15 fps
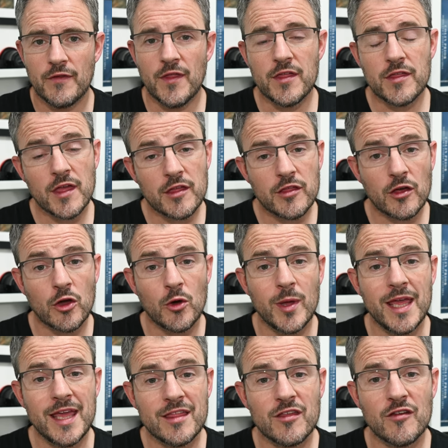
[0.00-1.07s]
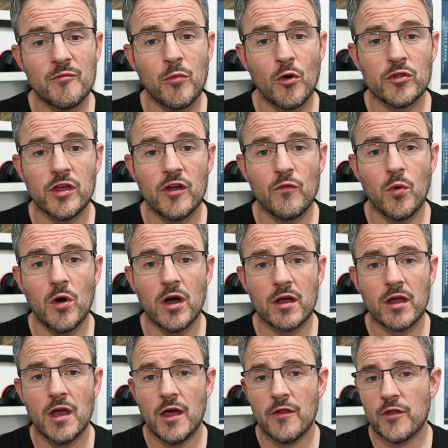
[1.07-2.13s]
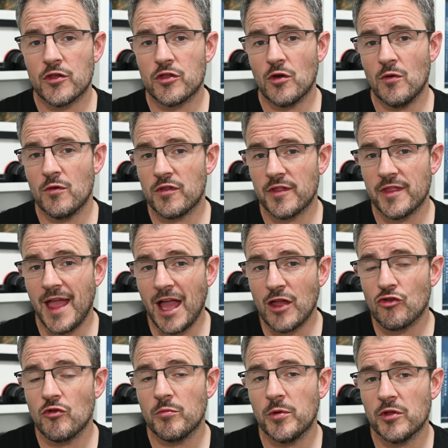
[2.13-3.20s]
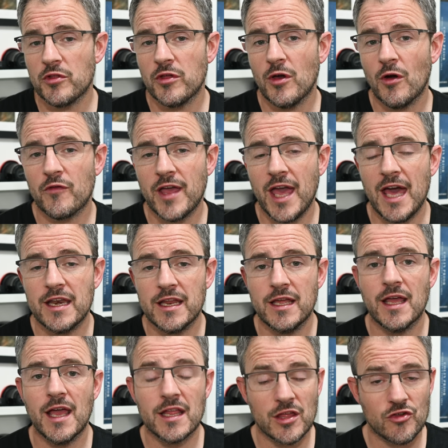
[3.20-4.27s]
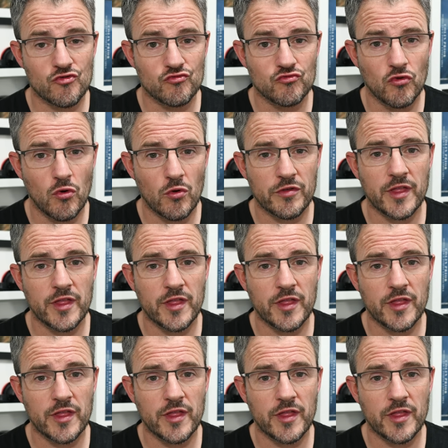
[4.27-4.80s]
This is a cohesive body of work that shows the natural beauty of Kerry in its raw